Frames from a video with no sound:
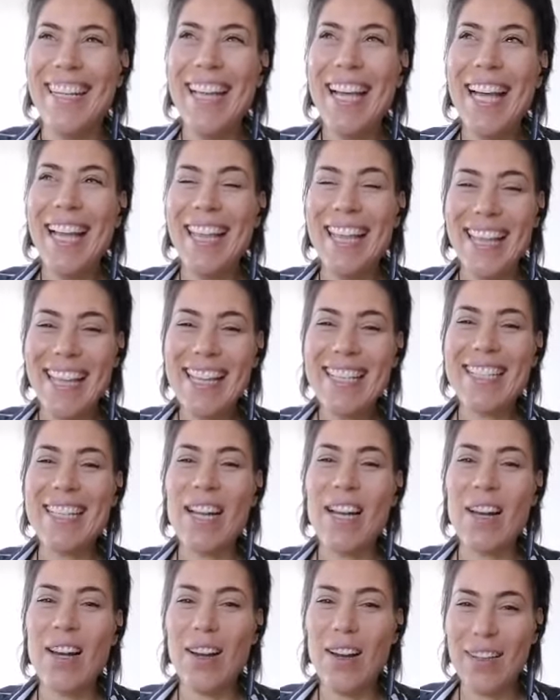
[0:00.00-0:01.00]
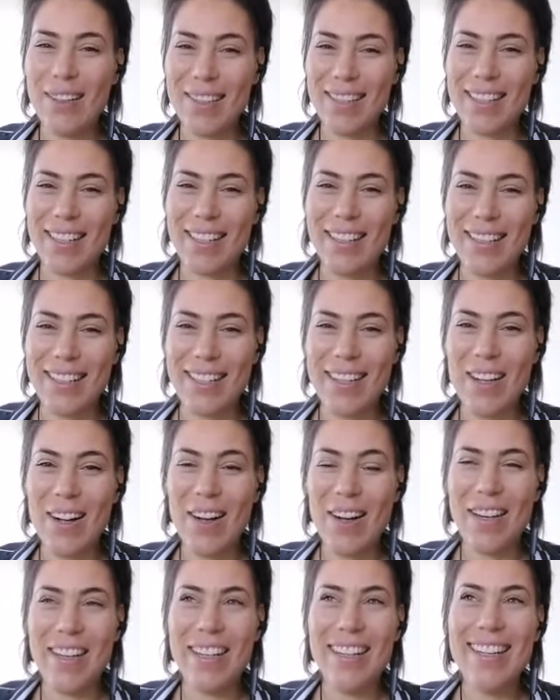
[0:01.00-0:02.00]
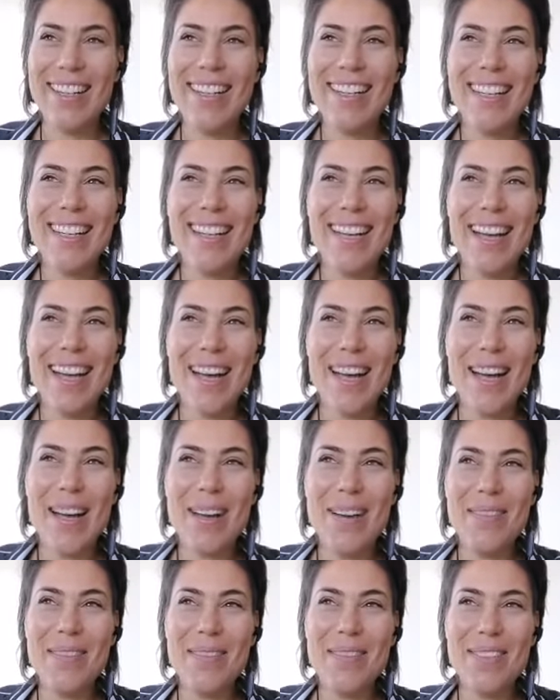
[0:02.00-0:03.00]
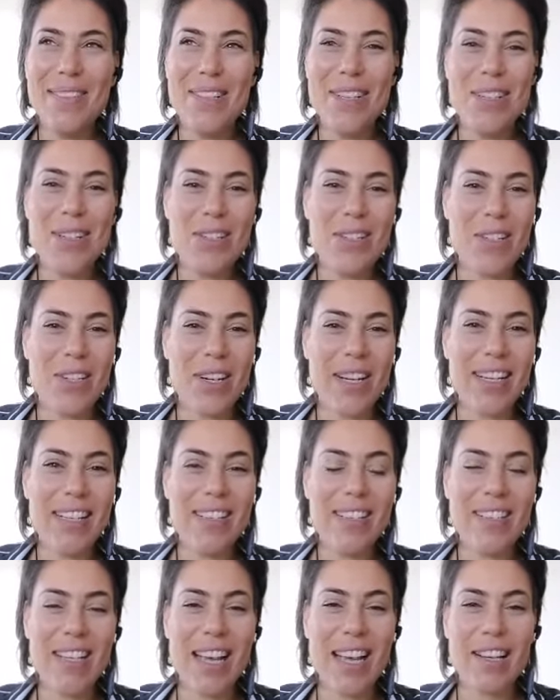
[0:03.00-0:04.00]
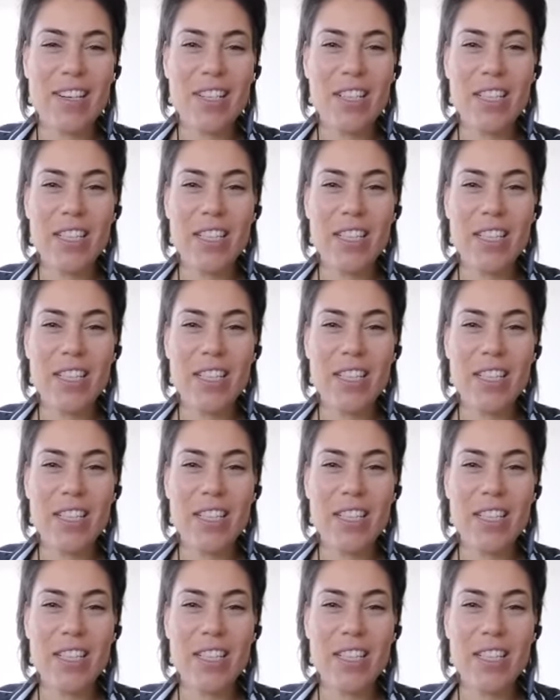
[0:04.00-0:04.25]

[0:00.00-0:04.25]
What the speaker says: There's a lot going on. Trying to actually